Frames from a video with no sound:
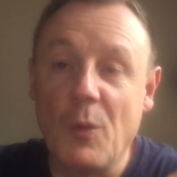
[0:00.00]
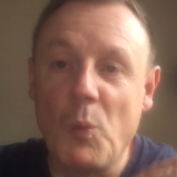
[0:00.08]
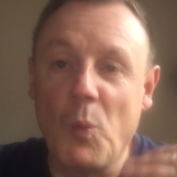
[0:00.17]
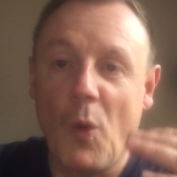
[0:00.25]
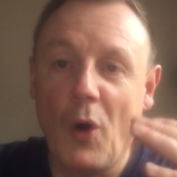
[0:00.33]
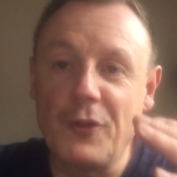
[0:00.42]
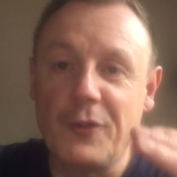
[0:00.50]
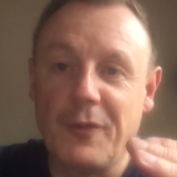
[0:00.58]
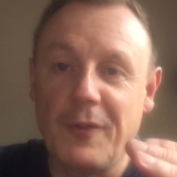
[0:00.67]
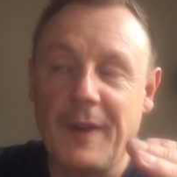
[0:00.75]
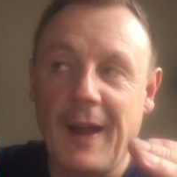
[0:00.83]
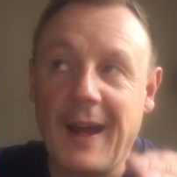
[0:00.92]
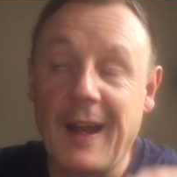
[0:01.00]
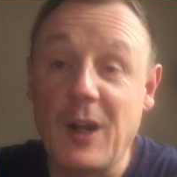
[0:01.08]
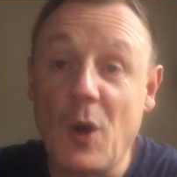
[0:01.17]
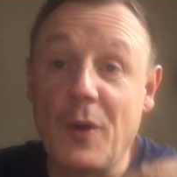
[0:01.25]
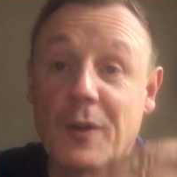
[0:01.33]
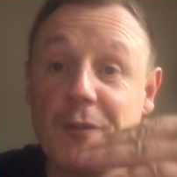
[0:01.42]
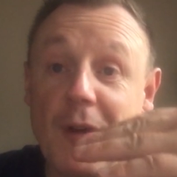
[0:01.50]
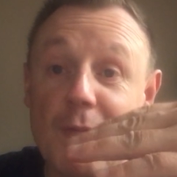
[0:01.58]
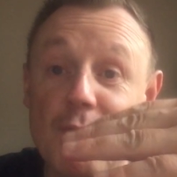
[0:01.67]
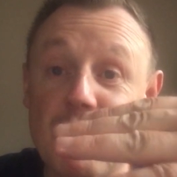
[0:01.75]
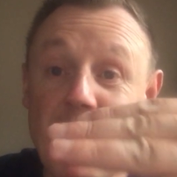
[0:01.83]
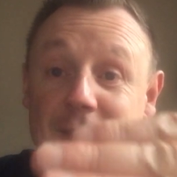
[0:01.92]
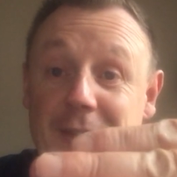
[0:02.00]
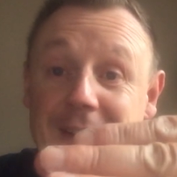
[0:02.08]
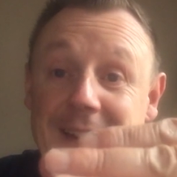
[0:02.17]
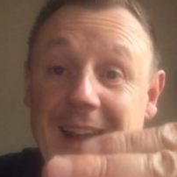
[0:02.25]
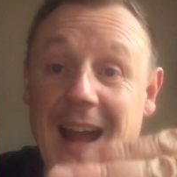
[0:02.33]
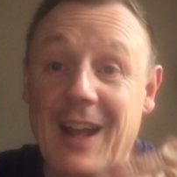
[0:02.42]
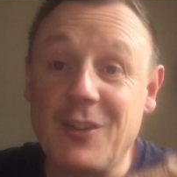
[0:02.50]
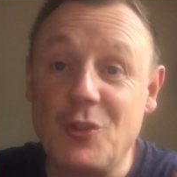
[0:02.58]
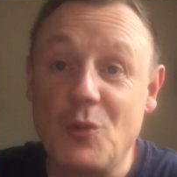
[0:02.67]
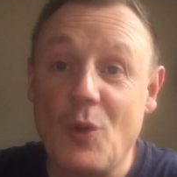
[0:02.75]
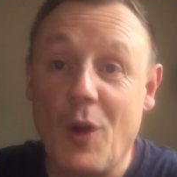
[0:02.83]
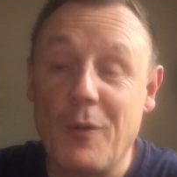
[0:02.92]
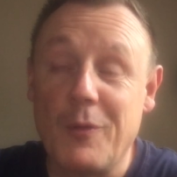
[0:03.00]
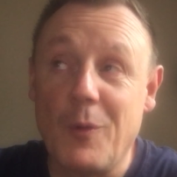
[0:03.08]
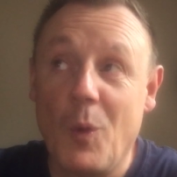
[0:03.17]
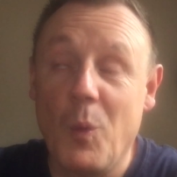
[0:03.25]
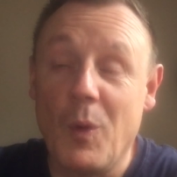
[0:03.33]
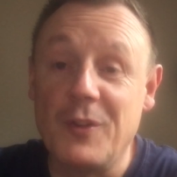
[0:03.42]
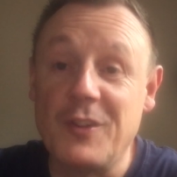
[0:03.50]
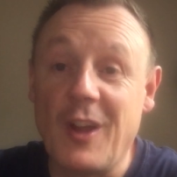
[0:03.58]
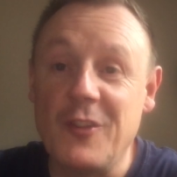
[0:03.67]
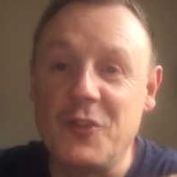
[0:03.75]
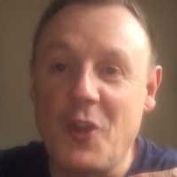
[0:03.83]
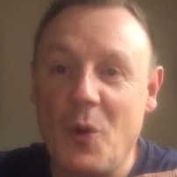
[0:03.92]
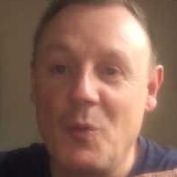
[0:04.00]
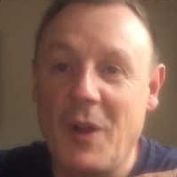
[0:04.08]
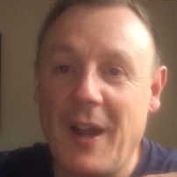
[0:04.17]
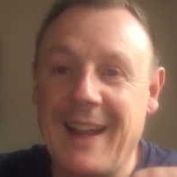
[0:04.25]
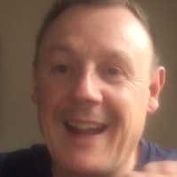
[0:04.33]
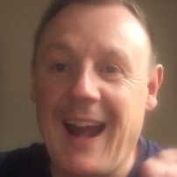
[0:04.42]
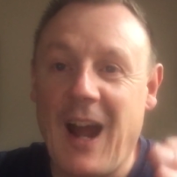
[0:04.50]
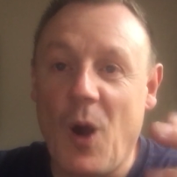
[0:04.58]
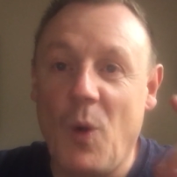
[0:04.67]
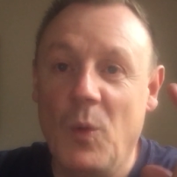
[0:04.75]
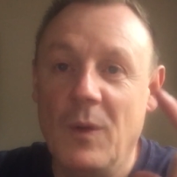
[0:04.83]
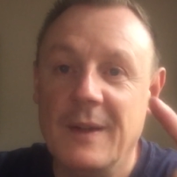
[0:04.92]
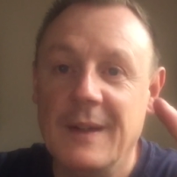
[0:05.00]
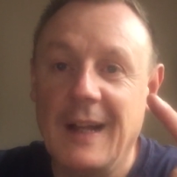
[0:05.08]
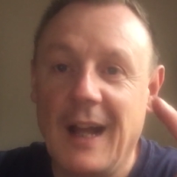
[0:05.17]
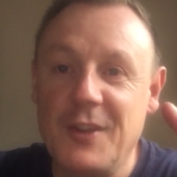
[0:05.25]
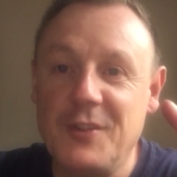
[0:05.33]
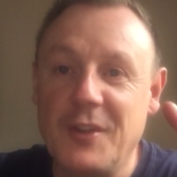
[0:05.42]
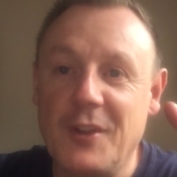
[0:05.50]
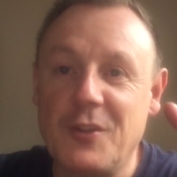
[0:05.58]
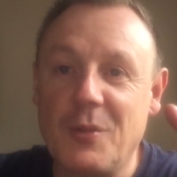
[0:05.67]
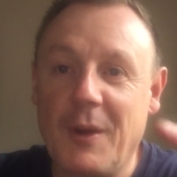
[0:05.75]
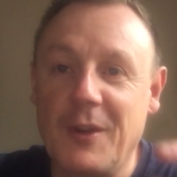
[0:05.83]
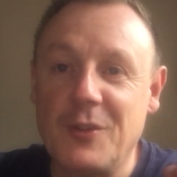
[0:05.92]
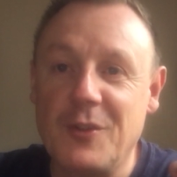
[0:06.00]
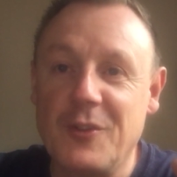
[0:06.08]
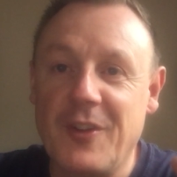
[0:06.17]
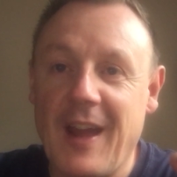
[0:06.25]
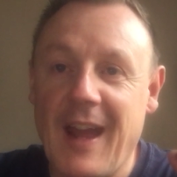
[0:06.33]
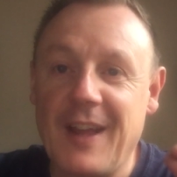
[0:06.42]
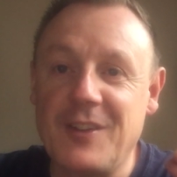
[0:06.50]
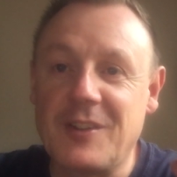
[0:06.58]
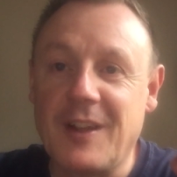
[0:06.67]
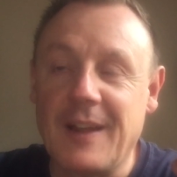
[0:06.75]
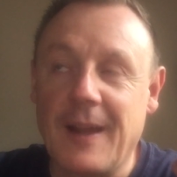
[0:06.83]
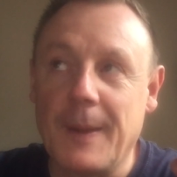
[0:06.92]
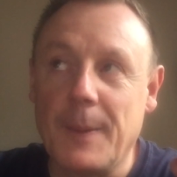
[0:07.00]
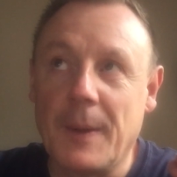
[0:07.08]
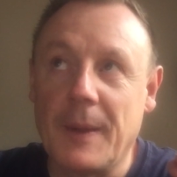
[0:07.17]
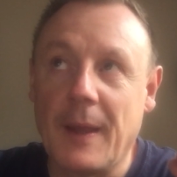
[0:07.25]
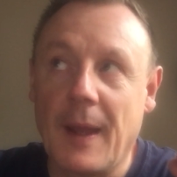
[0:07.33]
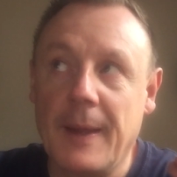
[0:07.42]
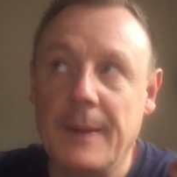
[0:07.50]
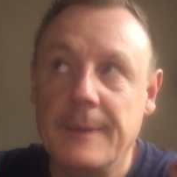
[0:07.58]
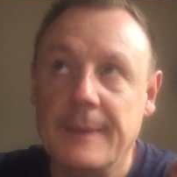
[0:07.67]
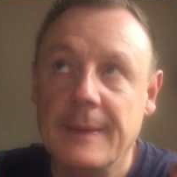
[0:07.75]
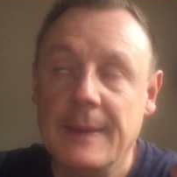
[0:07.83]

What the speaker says: watch for that kind of unraveling as you go forwards, and don't allow a situation to escalate. Okay,